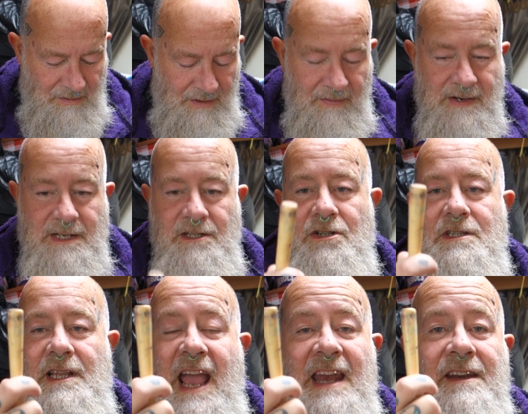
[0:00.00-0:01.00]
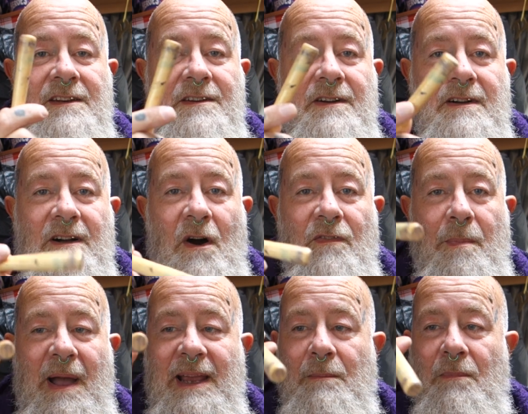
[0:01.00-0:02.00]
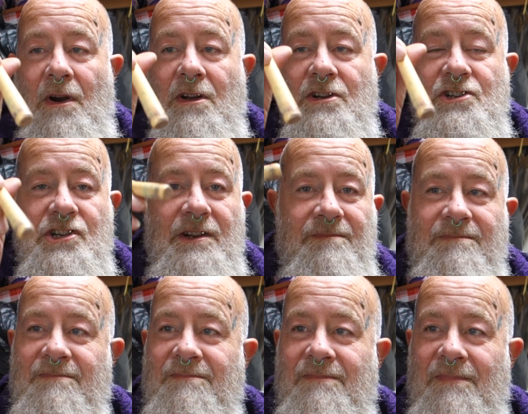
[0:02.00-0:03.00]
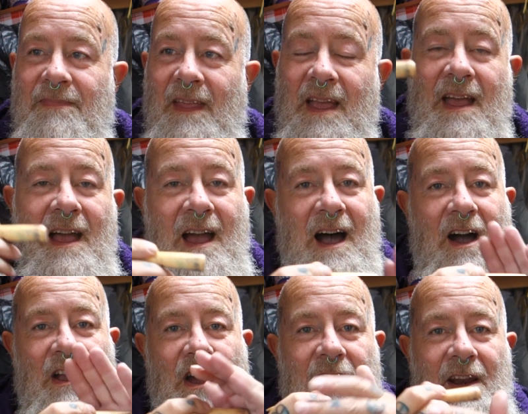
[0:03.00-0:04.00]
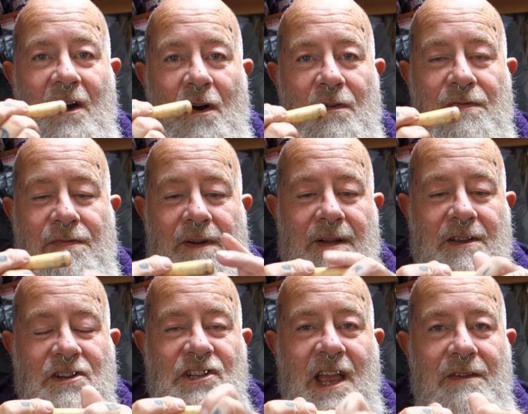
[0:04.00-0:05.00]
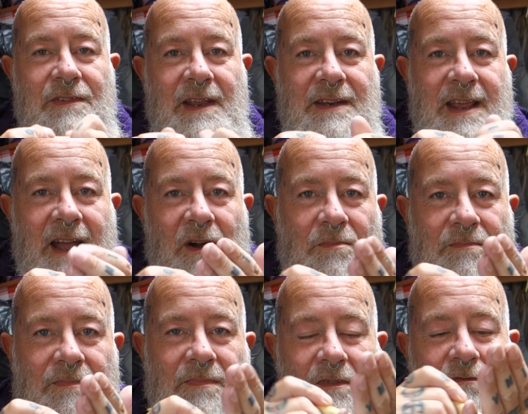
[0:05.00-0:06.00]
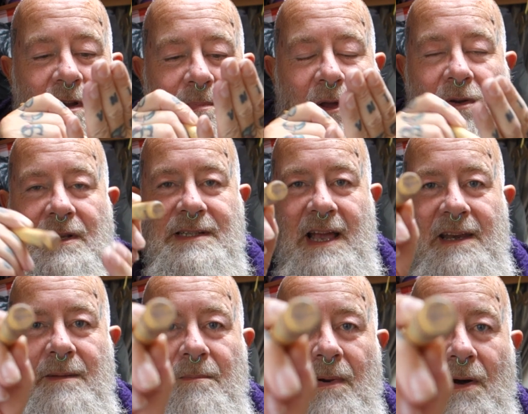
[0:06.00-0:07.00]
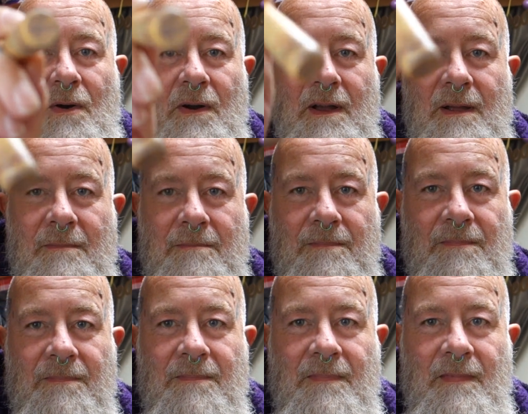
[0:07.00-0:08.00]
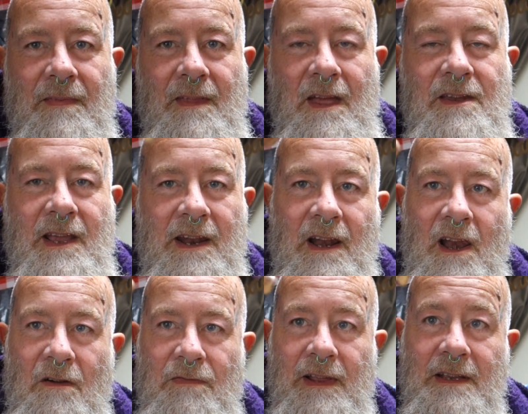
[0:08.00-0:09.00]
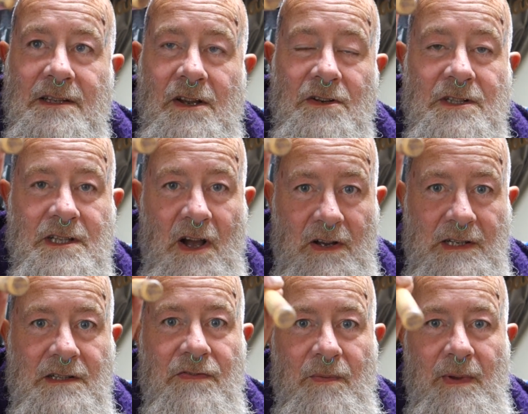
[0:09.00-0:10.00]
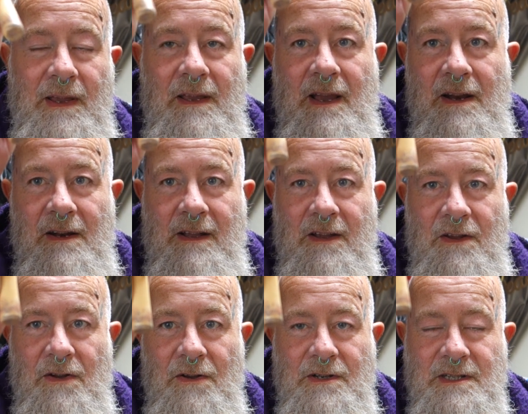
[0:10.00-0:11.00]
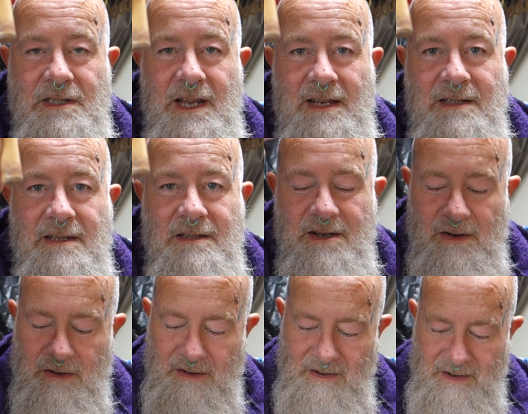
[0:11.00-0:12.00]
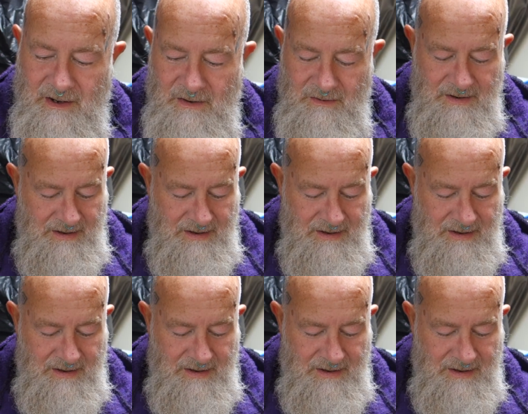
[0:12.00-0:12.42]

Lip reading: then, this is just the end of a paintbrush. I cut it off, shaved it down, rubbed it on a sanding block, and you get a lovely, it's a good size for me, you get a good centre dot, you know.